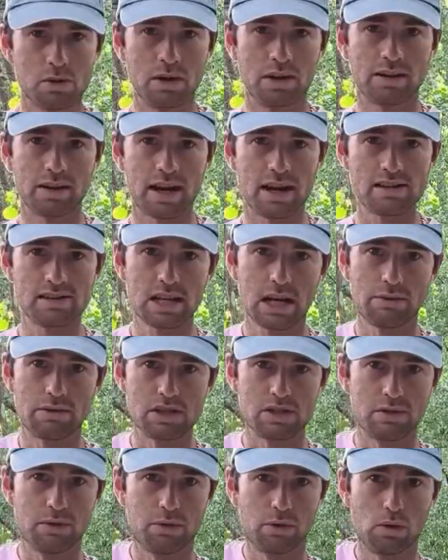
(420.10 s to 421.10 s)
joint has to
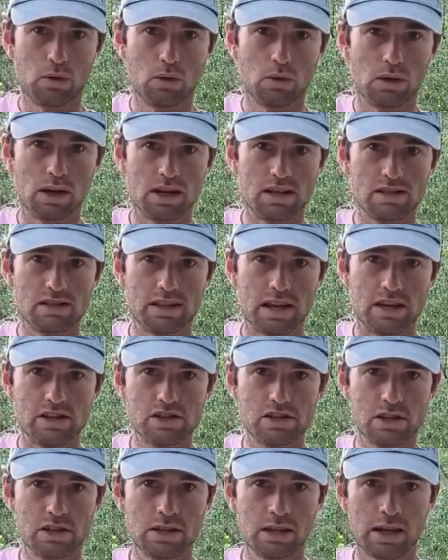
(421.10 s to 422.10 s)
have its full
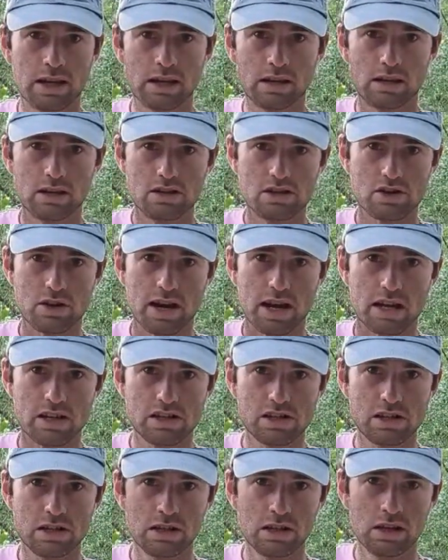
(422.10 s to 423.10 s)
extension and
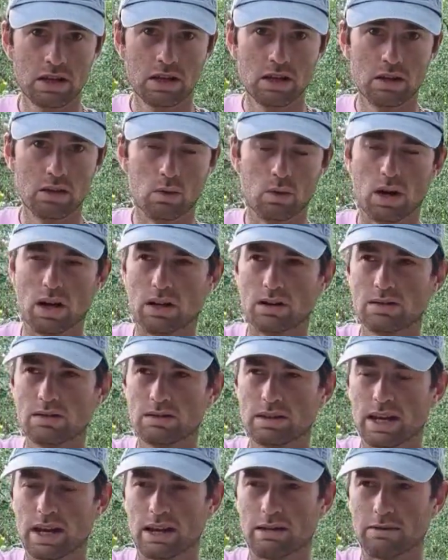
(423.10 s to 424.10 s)
contraction. Well,
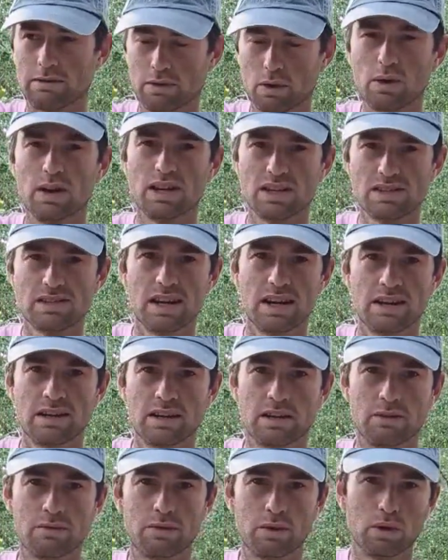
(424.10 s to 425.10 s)
yeah, fully
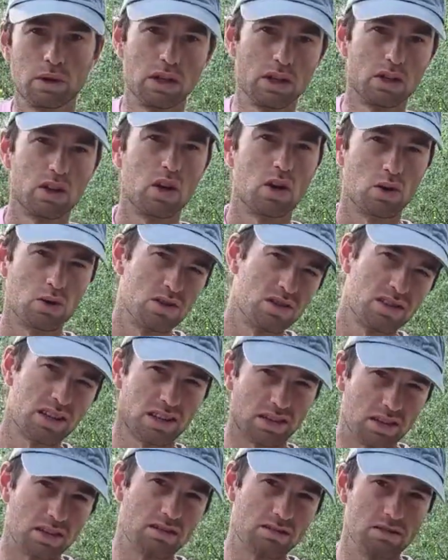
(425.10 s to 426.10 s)
extended and fully
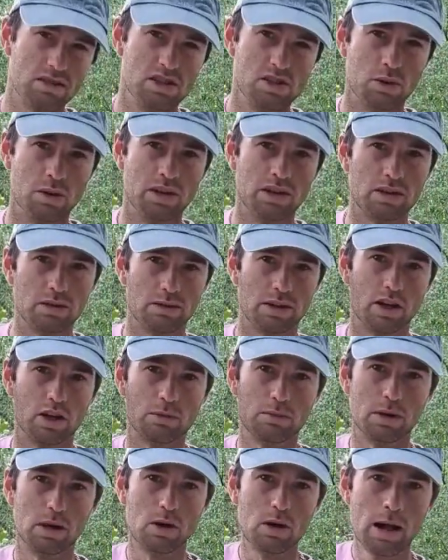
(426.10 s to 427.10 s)
closed at the joint of the
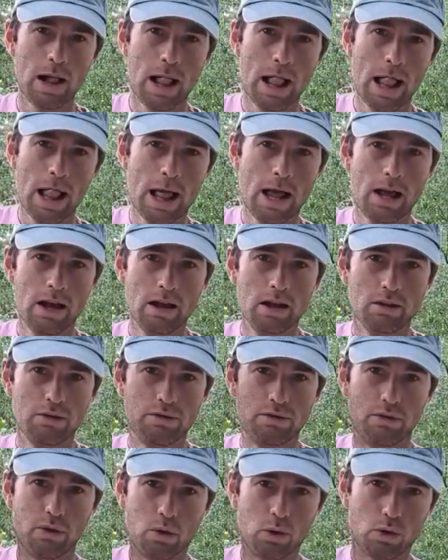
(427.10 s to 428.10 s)
elbow
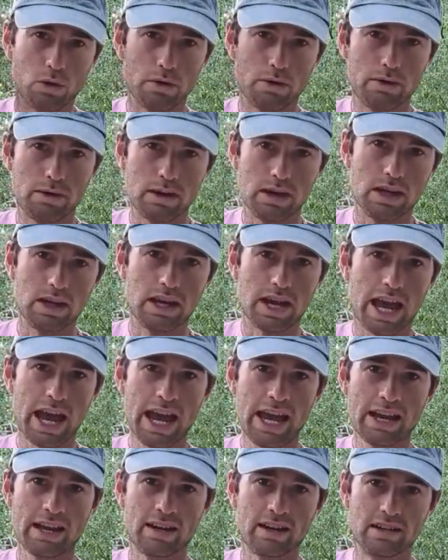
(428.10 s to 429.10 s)
for the
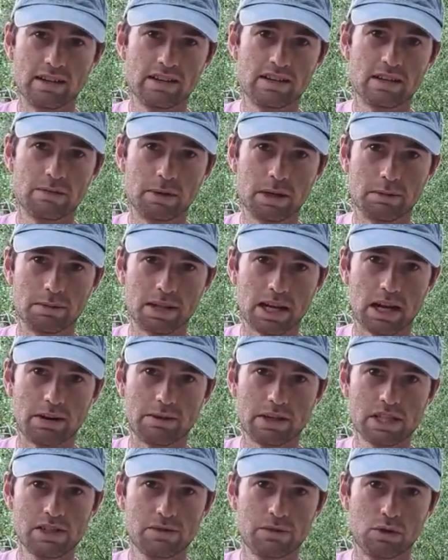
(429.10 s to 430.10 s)
hand to be able to
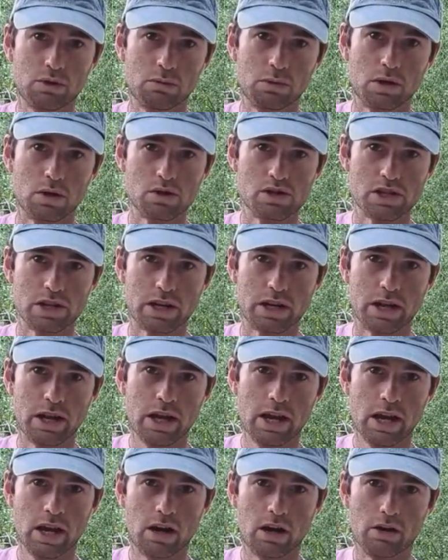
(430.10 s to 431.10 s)
have its full motion.
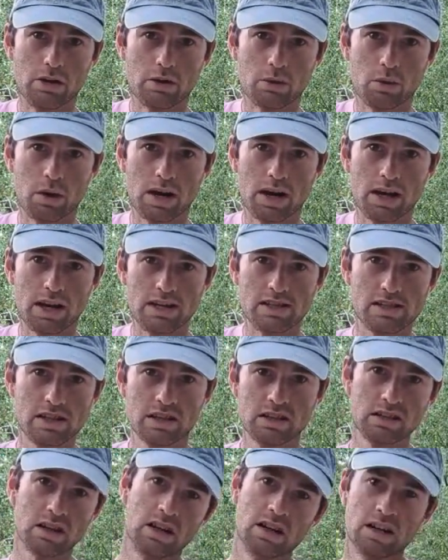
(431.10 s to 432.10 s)

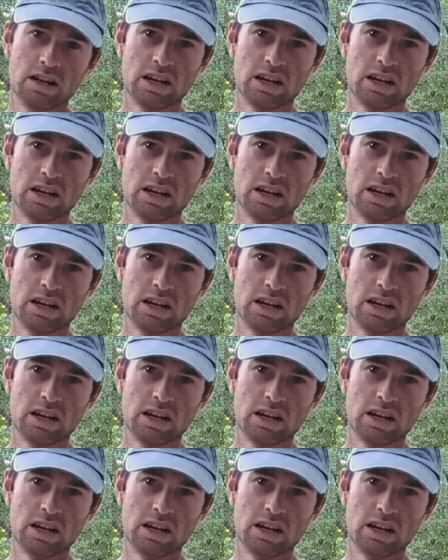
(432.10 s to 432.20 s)
Otherwise,